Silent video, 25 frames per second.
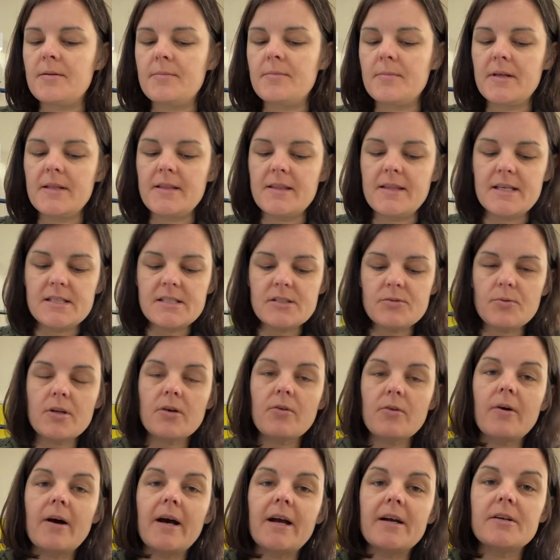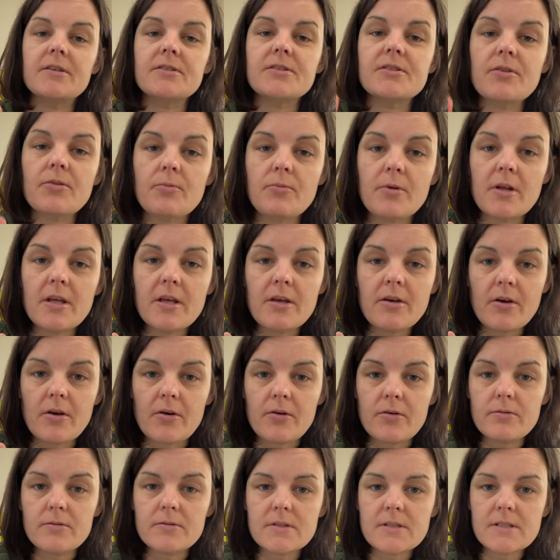This requires 3
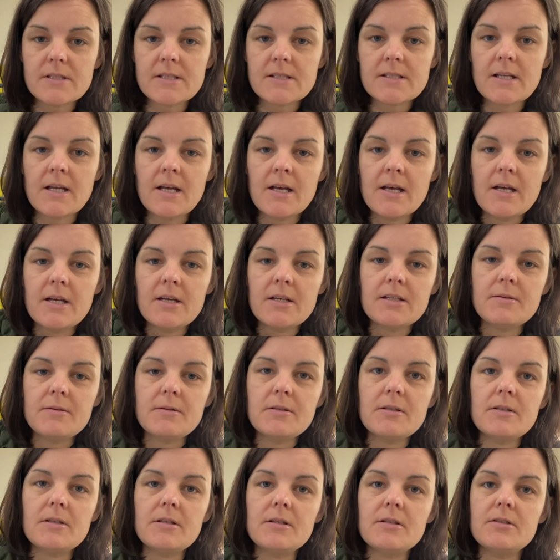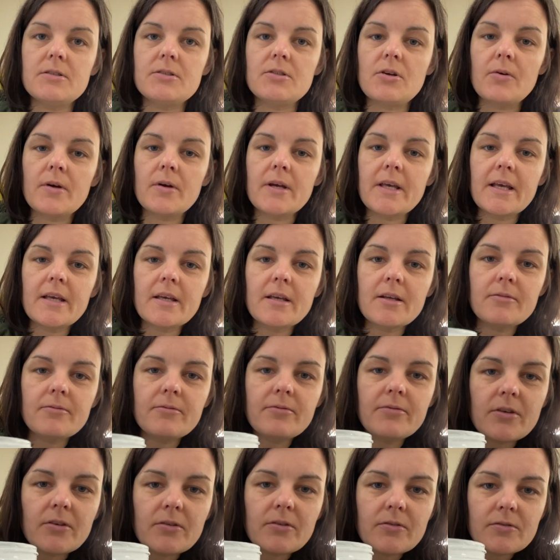coats. Don't get
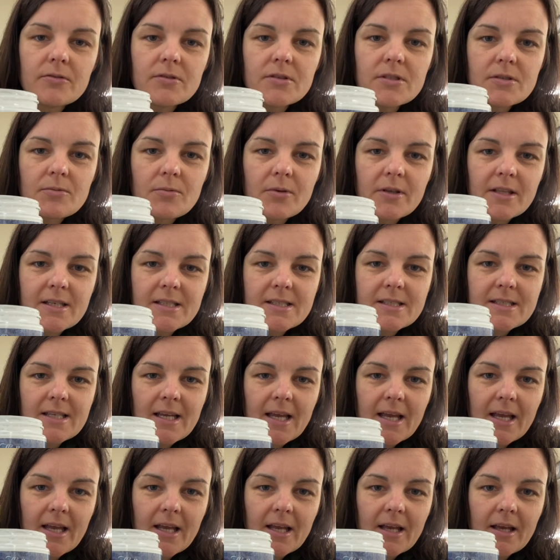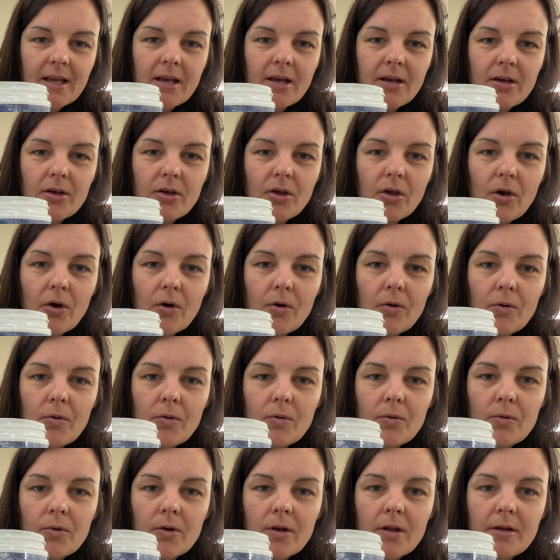confused with it saying
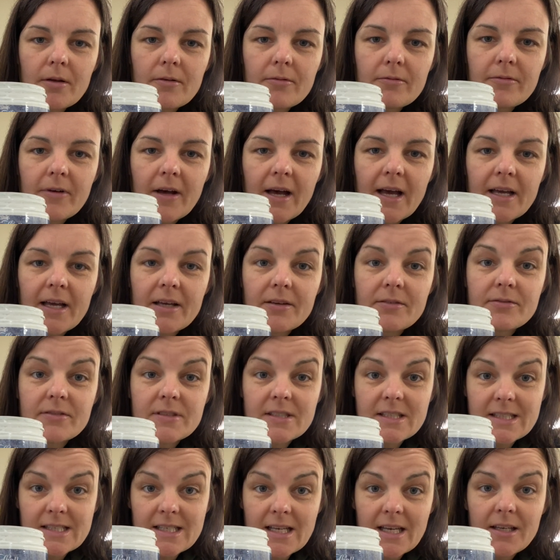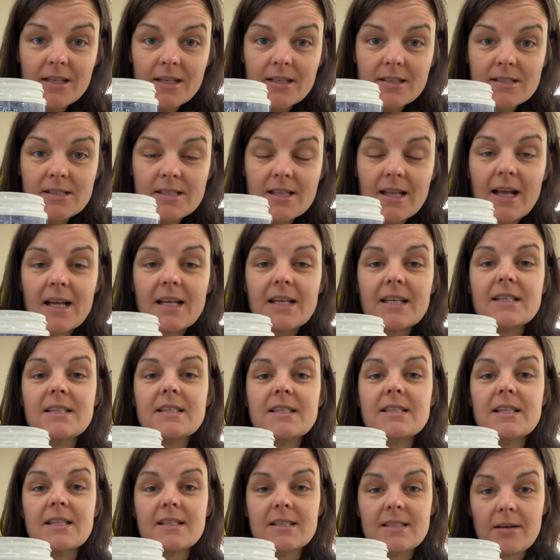cone 5, 6. That
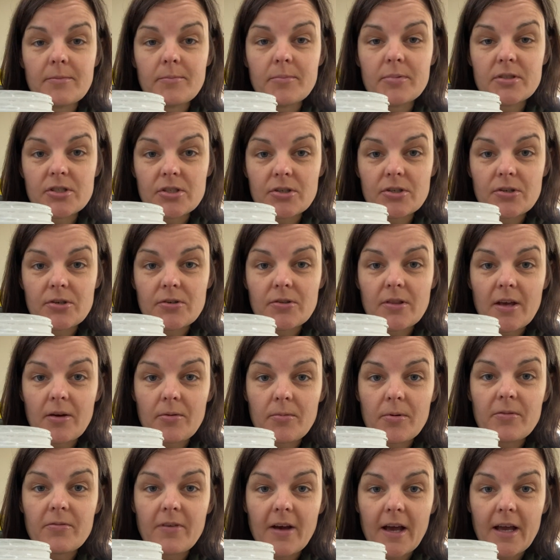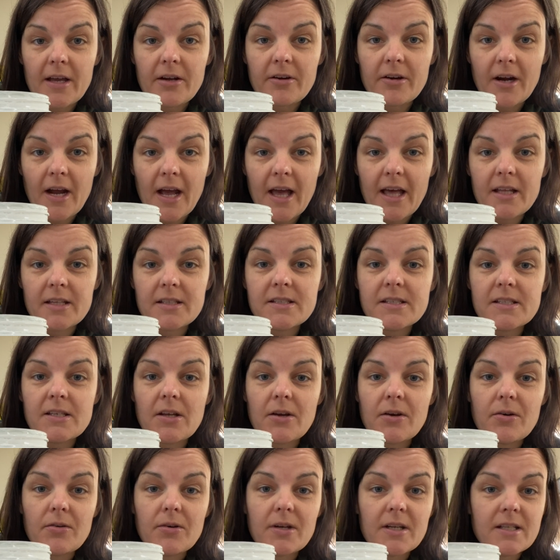is the temperature that we fire at.
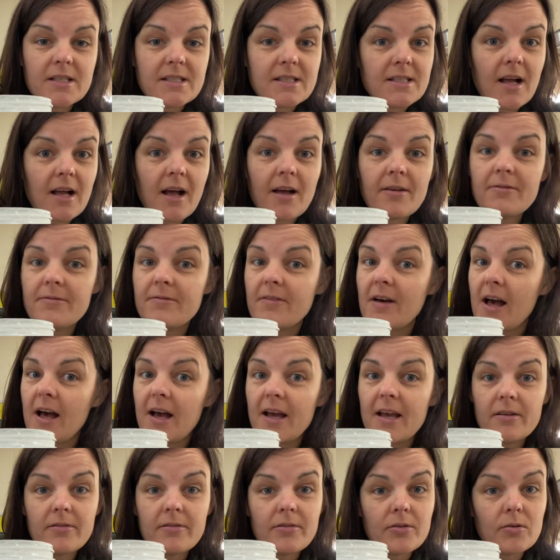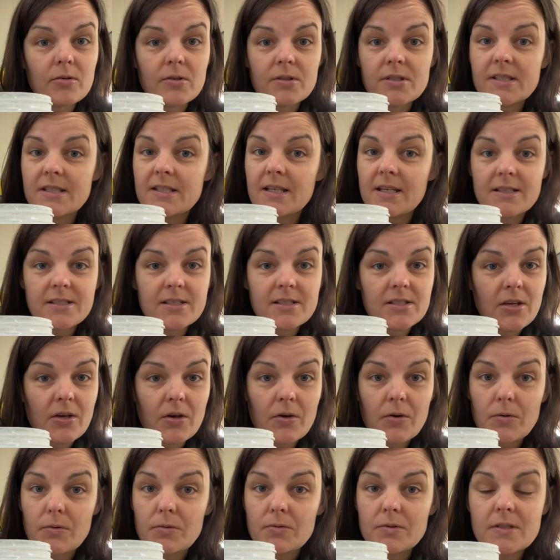So it is not 5 or 6
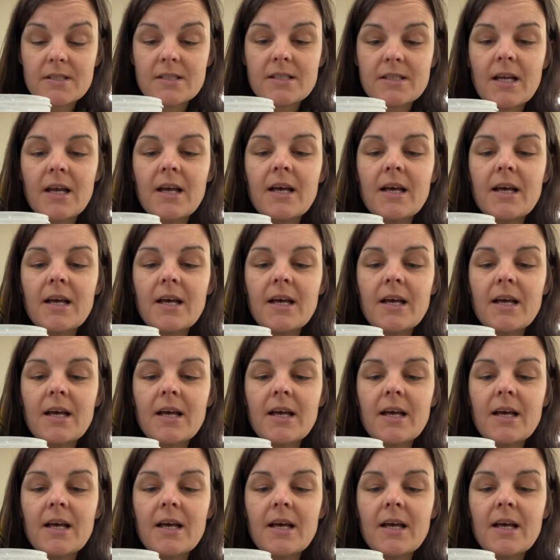coats.